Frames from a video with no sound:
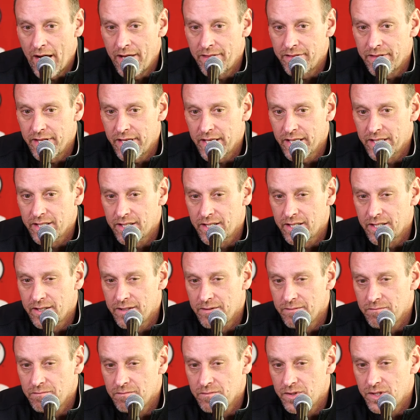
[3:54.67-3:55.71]
think
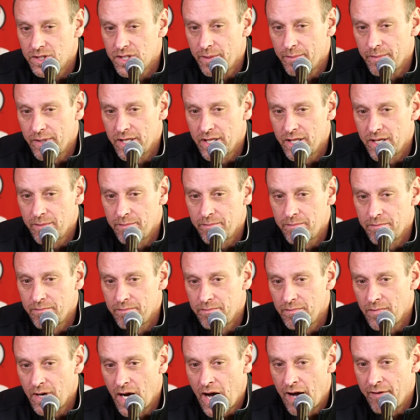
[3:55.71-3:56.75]
some of the
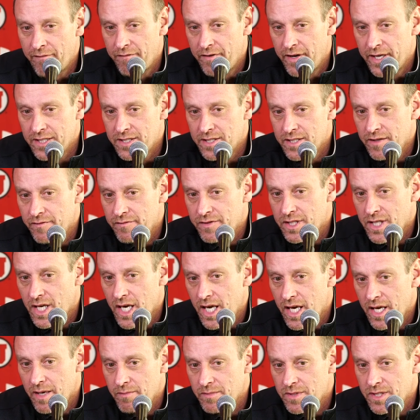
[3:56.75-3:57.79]
offensive
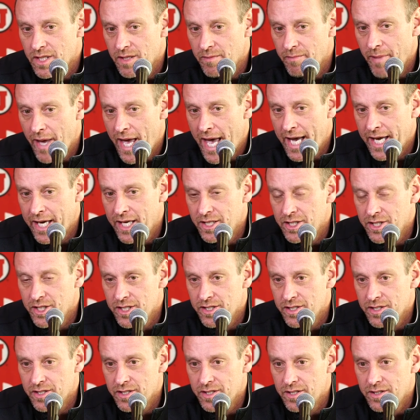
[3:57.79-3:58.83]
schemes and
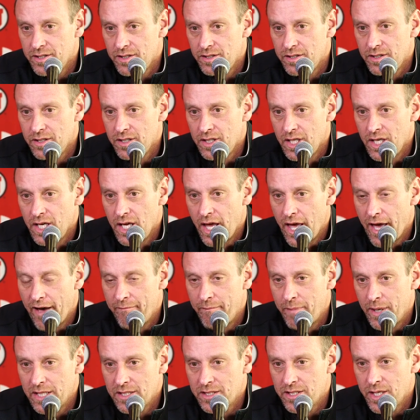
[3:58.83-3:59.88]
packages have been